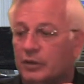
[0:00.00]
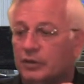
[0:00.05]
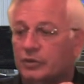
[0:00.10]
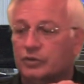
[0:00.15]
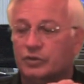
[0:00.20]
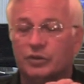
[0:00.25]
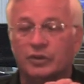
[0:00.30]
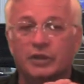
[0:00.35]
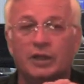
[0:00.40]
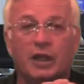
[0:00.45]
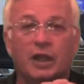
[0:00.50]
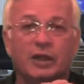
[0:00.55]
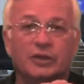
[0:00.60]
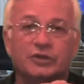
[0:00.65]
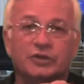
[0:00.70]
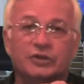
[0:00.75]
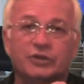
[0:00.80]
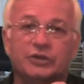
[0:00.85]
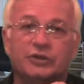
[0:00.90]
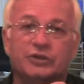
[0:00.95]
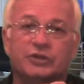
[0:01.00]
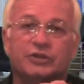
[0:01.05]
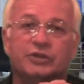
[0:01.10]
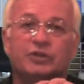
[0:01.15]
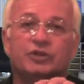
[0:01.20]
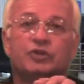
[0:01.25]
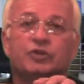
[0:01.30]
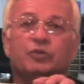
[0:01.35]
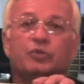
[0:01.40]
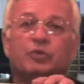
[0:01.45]
So the oxygen
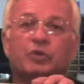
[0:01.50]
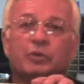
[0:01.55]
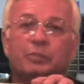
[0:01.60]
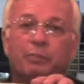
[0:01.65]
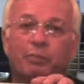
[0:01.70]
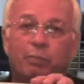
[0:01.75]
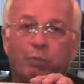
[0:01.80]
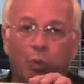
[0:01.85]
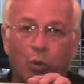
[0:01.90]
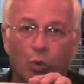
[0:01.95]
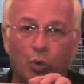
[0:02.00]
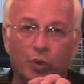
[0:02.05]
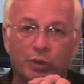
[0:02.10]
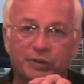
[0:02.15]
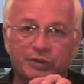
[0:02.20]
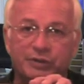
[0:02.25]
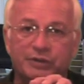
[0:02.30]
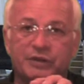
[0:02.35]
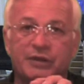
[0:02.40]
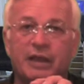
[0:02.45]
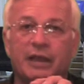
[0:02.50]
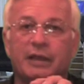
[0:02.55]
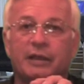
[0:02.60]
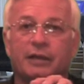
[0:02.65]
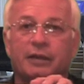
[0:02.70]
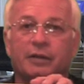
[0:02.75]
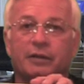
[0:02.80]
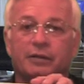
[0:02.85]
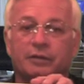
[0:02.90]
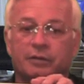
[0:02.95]
sensor reports
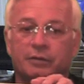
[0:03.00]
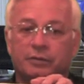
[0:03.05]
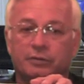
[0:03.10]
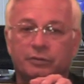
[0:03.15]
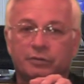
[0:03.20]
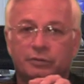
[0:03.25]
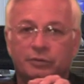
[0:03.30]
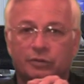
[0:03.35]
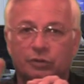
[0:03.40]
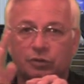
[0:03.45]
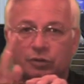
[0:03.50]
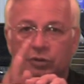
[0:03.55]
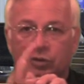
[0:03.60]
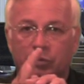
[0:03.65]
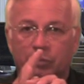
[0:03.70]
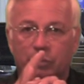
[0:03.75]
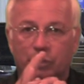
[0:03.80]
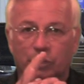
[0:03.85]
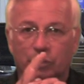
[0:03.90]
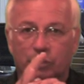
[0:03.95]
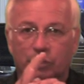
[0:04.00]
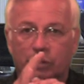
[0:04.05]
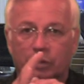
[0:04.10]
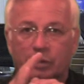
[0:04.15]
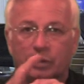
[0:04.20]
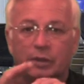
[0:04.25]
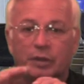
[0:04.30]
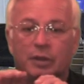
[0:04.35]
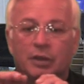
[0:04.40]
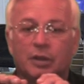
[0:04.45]
data to the computer.
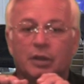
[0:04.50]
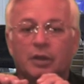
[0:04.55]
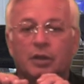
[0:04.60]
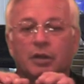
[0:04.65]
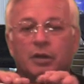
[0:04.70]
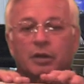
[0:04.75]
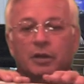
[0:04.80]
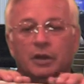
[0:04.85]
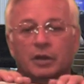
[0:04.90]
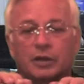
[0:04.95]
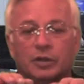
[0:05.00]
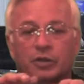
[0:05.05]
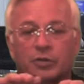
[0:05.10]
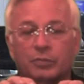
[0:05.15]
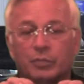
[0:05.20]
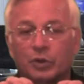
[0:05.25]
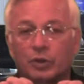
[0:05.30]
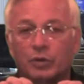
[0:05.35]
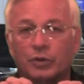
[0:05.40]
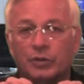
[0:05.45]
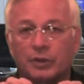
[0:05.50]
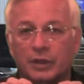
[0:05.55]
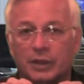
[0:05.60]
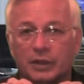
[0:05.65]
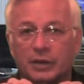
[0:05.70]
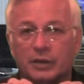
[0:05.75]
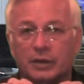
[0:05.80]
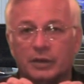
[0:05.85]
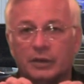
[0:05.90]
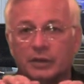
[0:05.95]
Now the computer
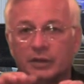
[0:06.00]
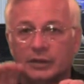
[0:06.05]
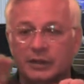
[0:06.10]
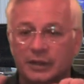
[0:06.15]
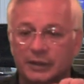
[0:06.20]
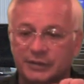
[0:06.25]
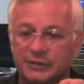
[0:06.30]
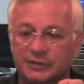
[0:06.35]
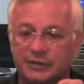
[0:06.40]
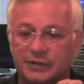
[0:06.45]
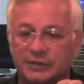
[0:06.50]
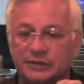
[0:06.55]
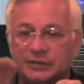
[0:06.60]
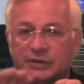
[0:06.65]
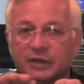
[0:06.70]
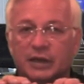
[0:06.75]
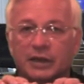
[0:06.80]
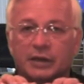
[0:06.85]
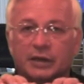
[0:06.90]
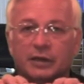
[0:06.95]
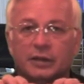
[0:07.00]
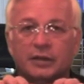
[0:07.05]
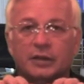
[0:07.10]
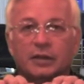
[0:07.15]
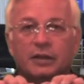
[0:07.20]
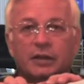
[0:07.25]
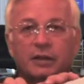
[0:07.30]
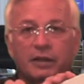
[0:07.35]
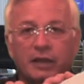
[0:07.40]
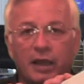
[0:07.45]
then gets this data,
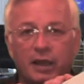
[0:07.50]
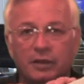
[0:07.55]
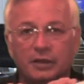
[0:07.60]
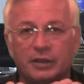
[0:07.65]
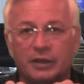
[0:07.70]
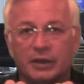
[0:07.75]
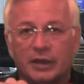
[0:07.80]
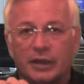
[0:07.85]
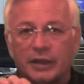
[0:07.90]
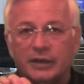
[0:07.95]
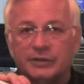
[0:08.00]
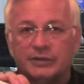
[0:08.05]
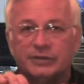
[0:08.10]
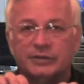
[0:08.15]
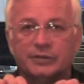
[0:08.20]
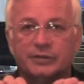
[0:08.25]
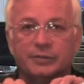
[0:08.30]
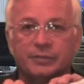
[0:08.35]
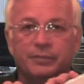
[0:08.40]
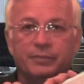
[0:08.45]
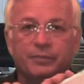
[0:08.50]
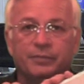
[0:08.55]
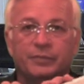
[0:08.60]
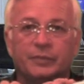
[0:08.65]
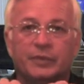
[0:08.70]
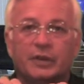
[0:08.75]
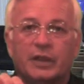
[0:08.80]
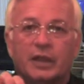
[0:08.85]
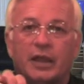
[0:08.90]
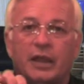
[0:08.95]
calculates,
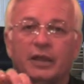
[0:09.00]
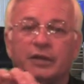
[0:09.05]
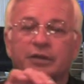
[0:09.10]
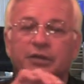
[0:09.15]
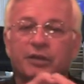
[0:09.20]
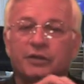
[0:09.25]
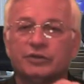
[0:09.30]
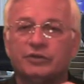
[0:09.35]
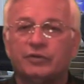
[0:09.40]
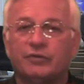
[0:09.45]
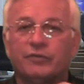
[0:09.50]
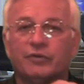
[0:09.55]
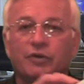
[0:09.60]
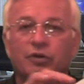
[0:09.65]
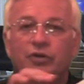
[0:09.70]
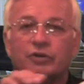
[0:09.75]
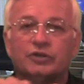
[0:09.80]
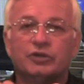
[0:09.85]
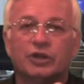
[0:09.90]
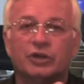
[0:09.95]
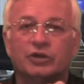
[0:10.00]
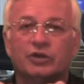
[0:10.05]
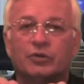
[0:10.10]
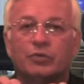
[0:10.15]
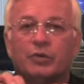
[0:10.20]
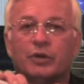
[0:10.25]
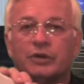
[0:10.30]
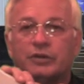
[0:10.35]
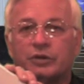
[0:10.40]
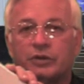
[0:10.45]
and tells the fuel injector
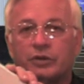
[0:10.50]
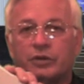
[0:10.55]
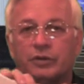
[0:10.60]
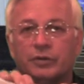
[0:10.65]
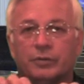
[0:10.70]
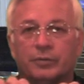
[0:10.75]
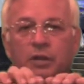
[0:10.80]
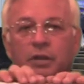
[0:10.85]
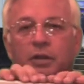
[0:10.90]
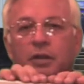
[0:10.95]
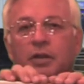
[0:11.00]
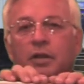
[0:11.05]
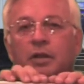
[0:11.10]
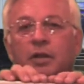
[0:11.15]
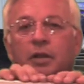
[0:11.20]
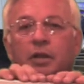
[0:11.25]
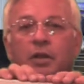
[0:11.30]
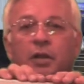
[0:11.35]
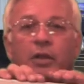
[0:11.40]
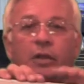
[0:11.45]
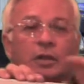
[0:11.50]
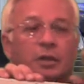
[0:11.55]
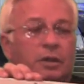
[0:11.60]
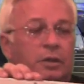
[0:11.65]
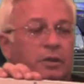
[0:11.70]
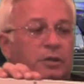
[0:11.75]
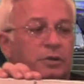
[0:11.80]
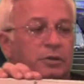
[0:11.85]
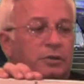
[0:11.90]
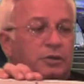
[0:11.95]
what to do.
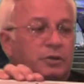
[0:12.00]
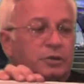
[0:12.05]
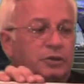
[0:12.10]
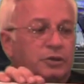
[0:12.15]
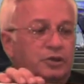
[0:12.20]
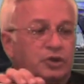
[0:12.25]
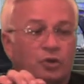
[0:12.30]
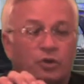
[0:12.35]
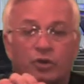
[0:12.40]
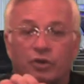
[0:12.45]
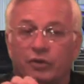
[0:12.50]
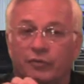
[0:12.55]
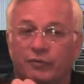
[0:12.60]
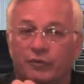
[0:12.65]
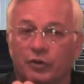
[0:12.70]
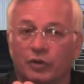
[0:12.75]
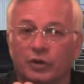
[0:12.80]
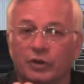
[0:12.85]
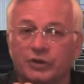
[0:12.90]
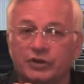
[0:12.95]
So can the fuel